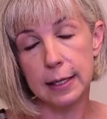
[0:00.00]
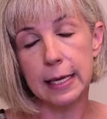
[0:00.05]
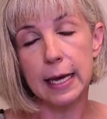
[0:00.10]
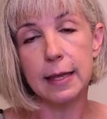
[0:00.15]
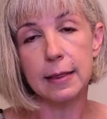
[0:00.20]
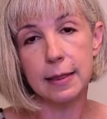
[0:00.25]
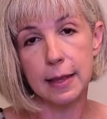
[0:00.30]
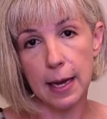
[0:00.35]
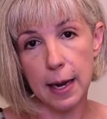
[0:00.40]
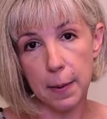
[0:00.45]

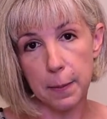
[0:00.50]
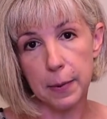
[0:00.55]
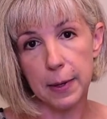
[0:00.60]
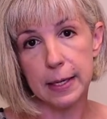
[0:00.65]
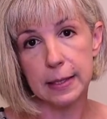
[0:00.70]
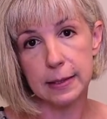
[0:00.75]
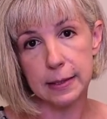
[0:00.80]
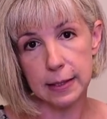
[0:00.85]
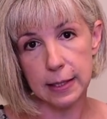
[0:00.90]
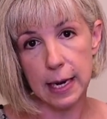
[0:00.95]
get that
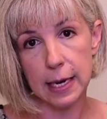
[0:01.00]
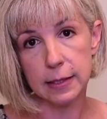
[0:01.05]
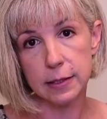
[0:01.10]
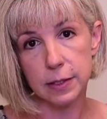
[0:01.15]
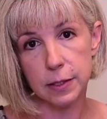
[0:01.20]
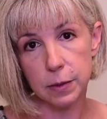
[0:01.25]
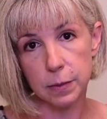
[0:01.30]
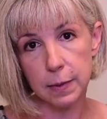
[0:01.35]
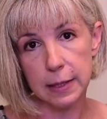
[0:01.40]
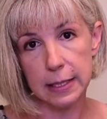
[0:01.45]
breast
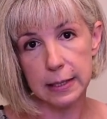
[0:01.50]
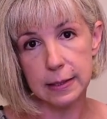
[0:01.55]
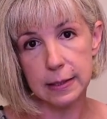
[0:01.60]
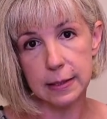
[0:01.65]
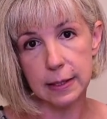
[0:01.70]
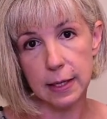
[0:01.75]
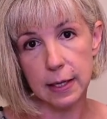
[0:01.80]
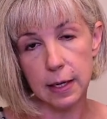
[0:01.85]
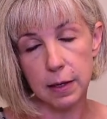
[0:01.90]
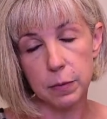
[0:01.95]
cancer
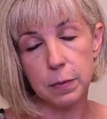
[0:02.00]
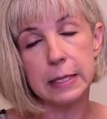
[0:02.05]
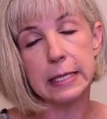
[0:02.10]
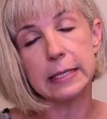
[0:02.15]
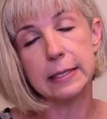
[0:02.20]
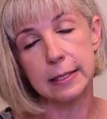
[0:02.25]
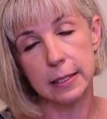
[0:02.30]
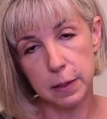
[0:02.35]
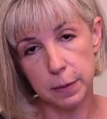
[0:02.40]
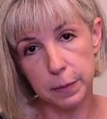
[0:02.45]
risk uh,
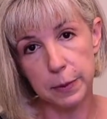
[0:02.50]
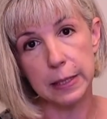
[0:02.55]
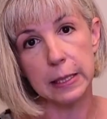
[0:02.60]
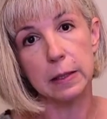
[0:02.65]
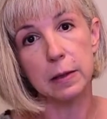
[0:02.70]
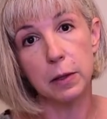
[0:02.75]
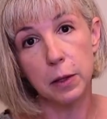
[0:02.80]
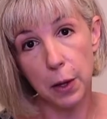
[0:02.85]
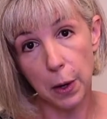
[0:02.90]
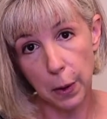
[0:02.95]
reasonably
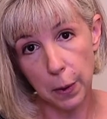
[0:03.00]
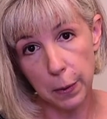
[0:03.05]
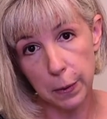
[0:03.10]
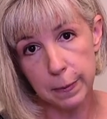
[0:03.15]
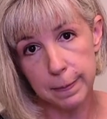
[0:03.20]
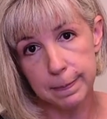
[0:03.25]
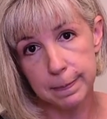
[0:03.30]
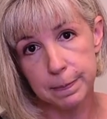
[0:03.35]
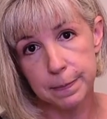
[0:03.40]
low.